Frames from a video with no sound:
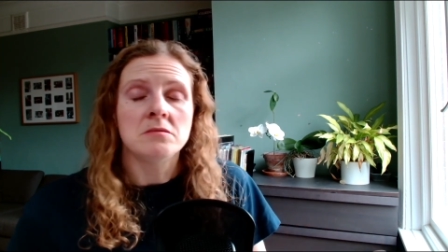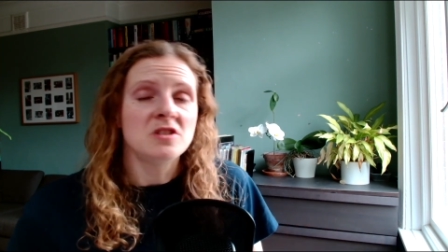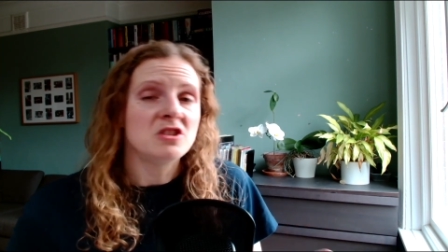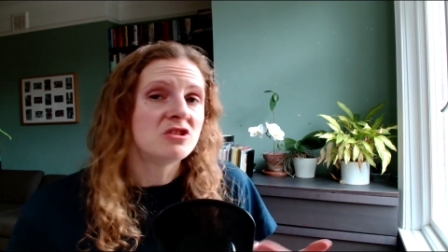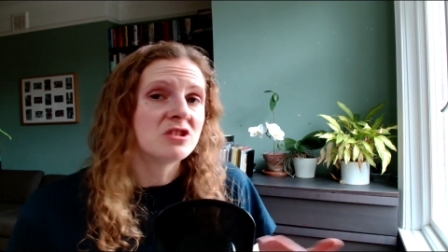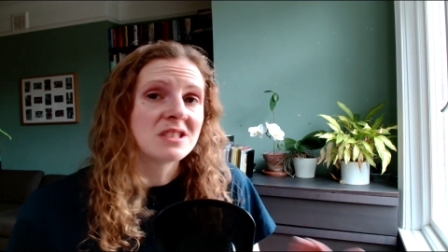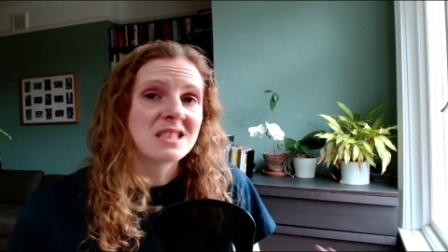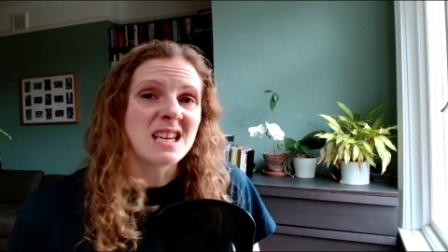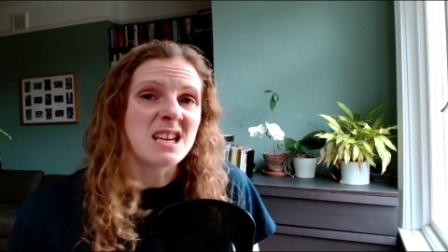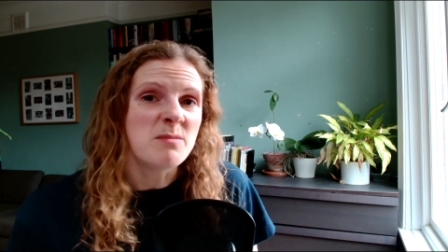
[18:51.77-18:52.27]
you
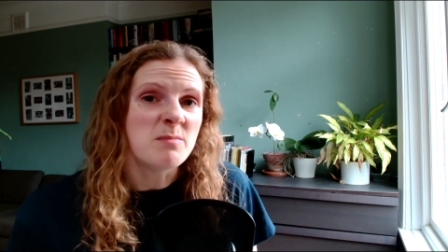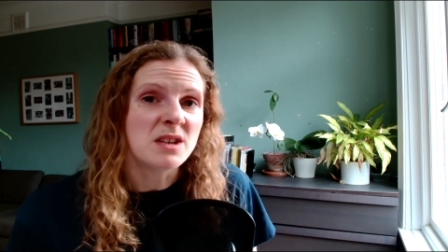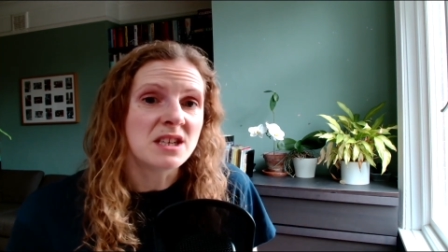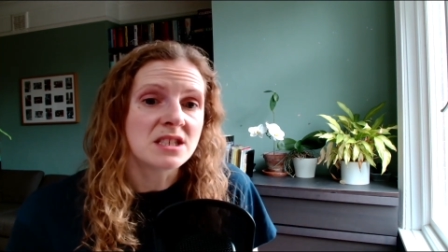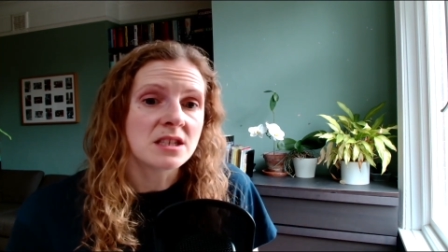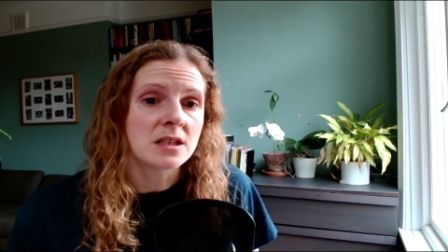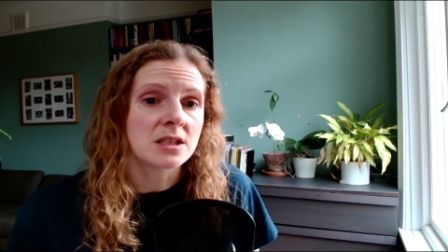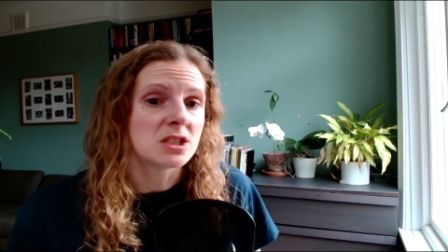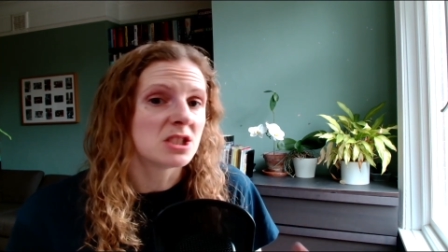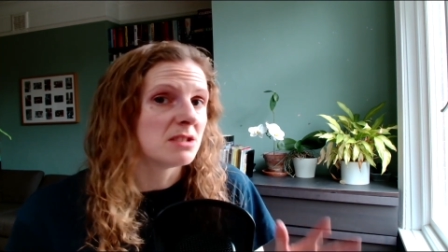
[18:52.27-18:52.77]
just keep in
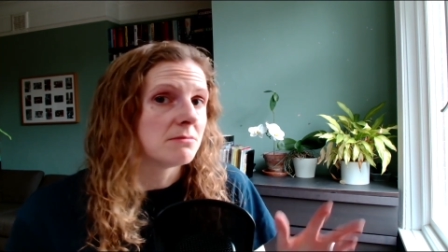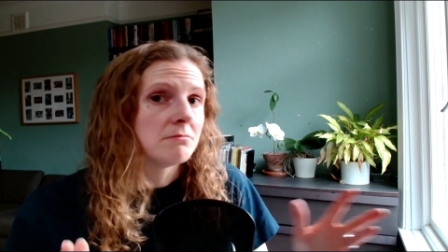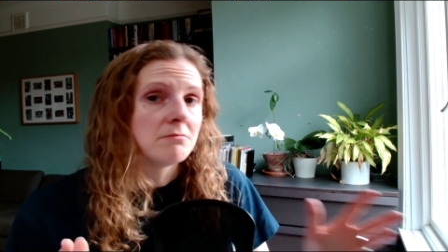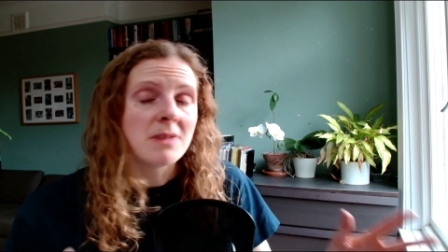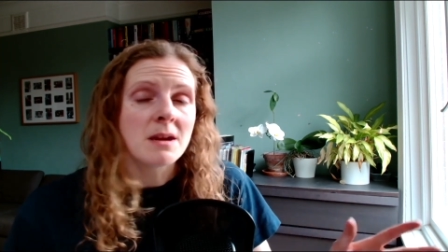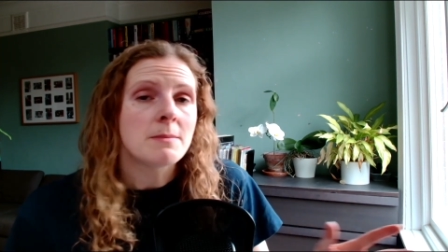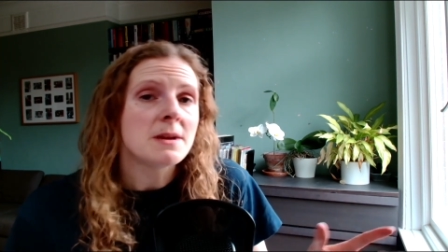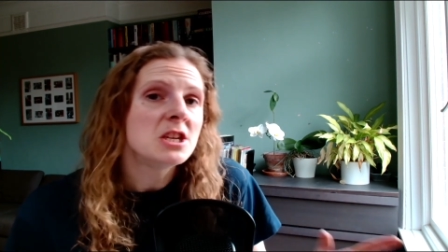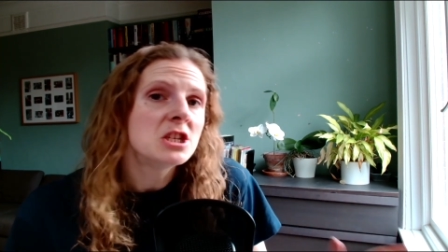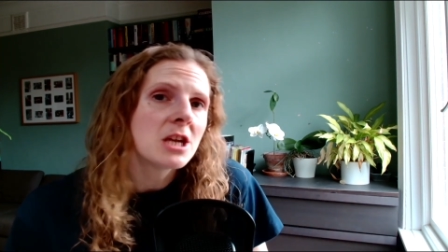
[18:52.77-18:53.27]
touch,
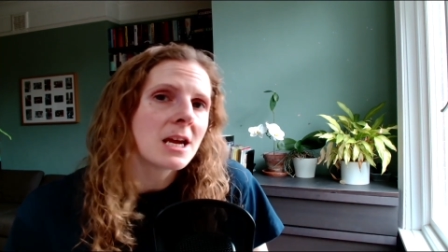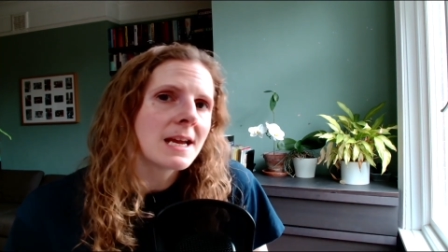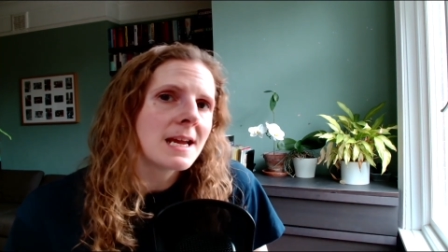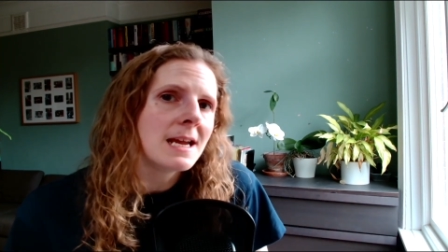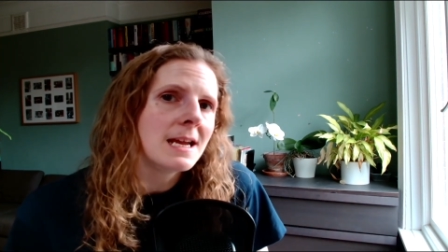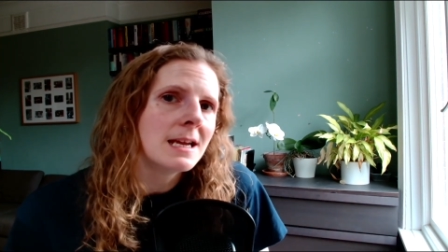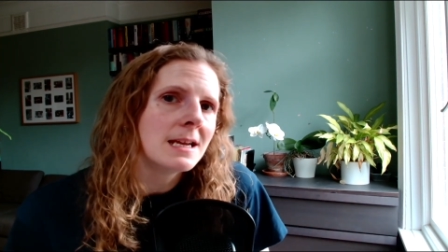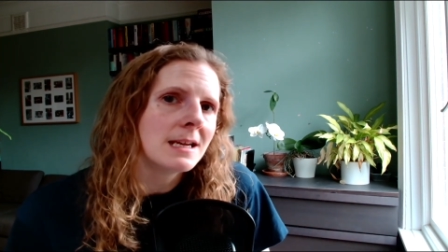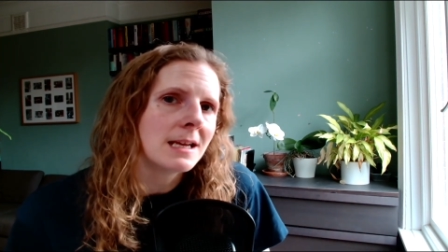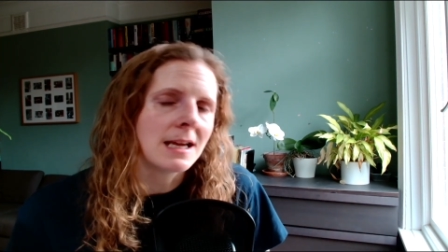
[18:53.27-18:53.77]
maybe
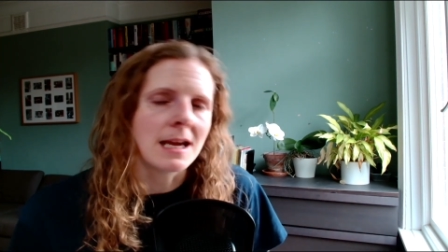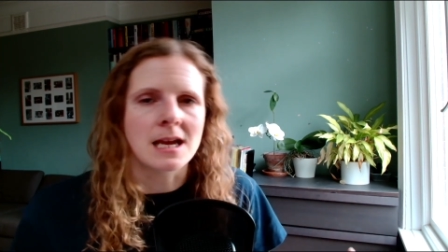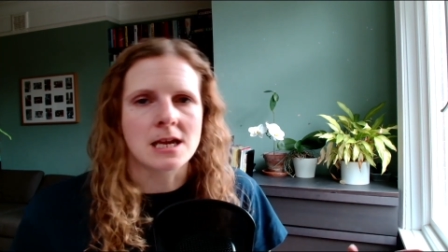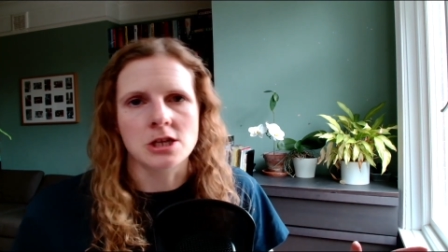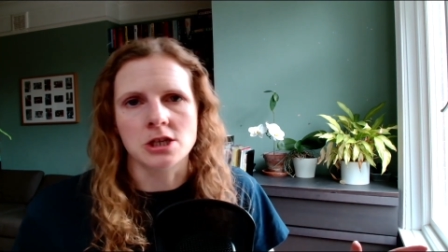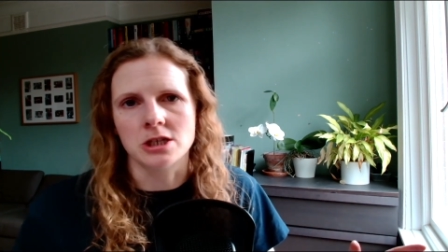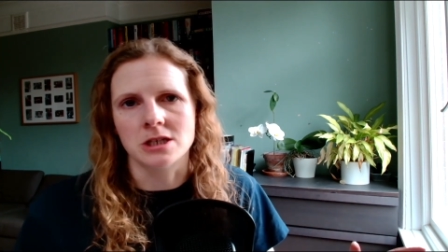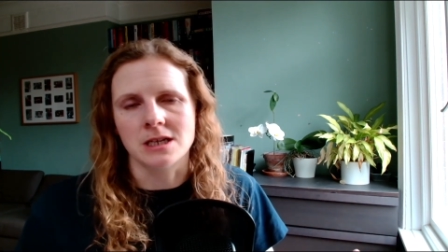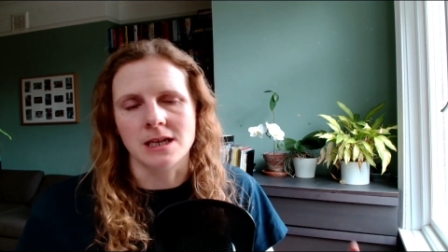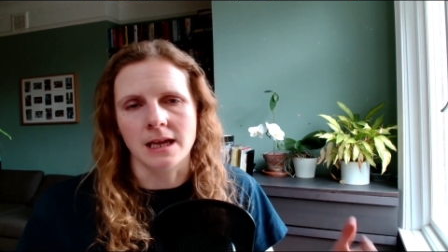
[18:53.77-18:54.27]
checking in
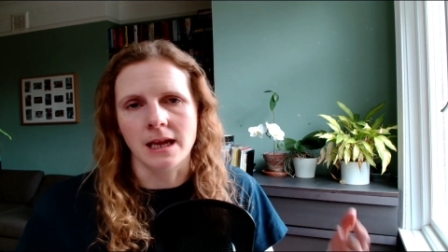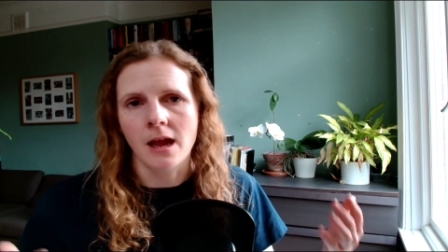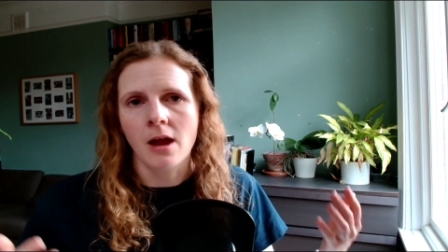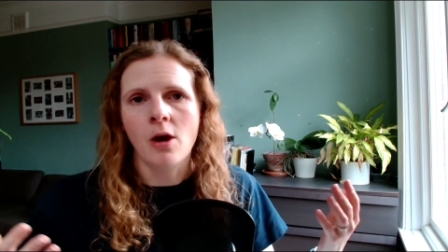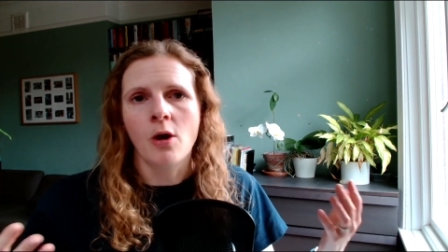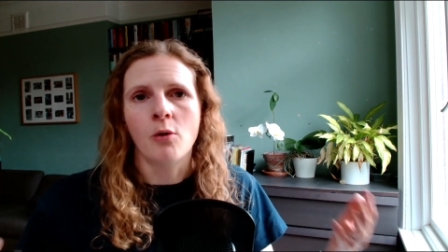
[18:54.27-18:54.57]
occasionally,